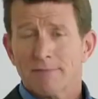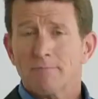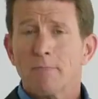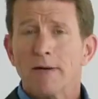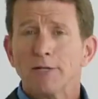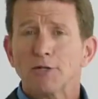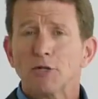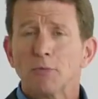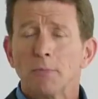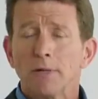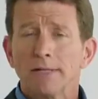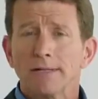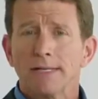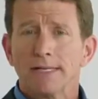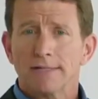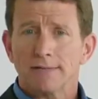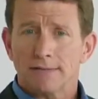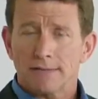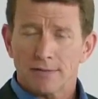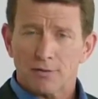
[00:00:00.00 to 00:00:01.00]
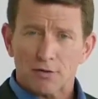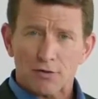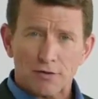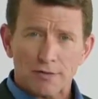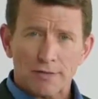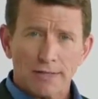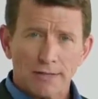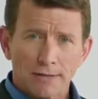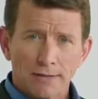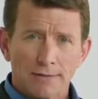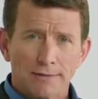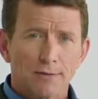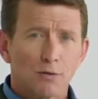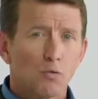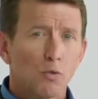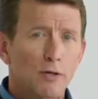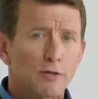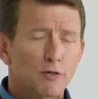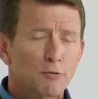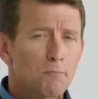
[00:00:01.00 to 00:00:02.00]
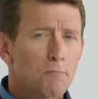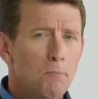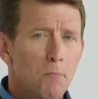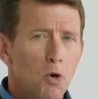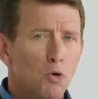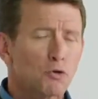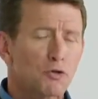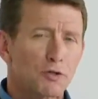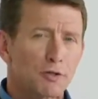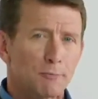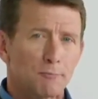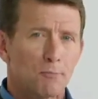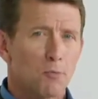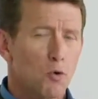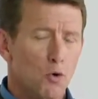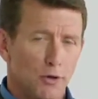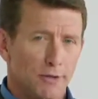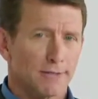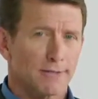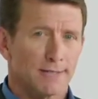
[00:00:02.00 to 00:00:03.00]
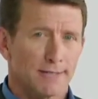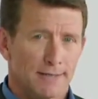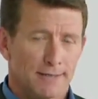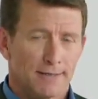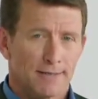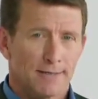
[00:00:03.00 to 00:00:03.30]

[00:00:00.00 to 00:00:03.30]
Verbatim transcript: measurement is distilled to what's most important